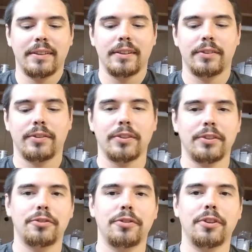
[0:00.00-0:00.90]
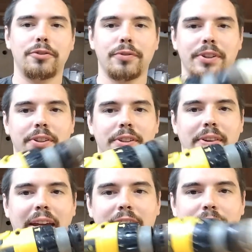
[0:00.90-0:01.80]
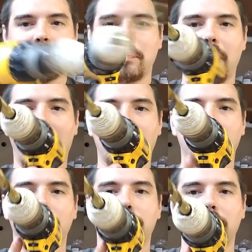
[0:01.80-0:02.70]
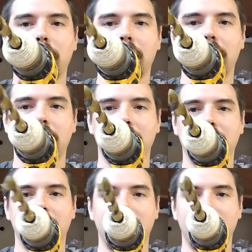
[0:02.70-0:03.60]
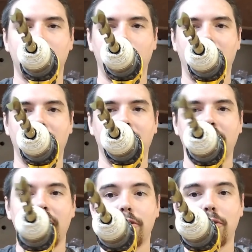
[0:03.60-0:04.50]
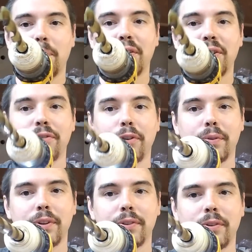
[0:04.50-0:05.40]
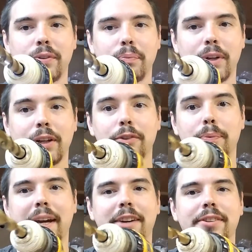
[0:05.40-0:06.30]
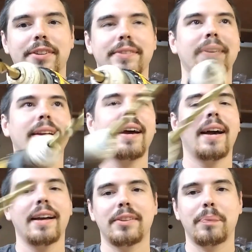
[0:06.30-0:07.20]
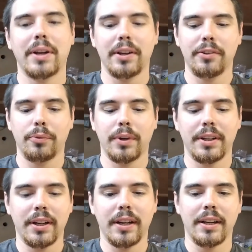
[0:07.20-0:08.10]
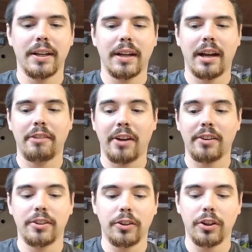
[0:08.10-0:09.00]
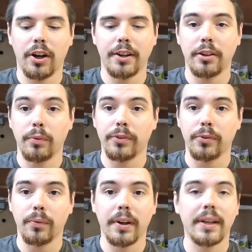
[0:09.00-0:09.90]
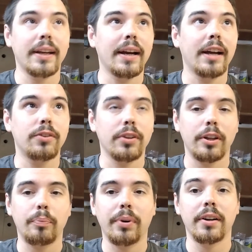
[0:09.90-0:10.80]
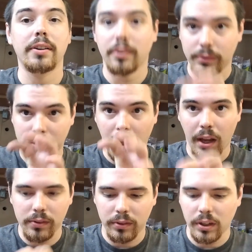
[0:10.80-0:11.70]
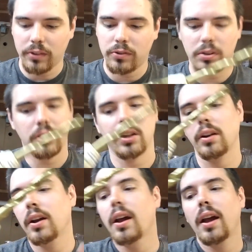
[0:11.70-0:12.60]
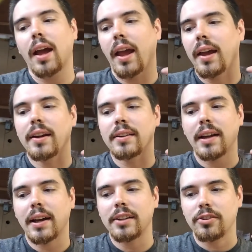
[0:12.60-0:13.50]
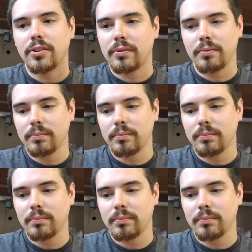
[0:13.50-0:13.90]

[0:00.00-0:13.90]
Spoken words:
So the drill is actually backwards. When I click this way, it should be going forwards, but it goes backwards. That's because when I found it in the yard and it wasn't working, I took it apart. There was an ant's nest in there, and I just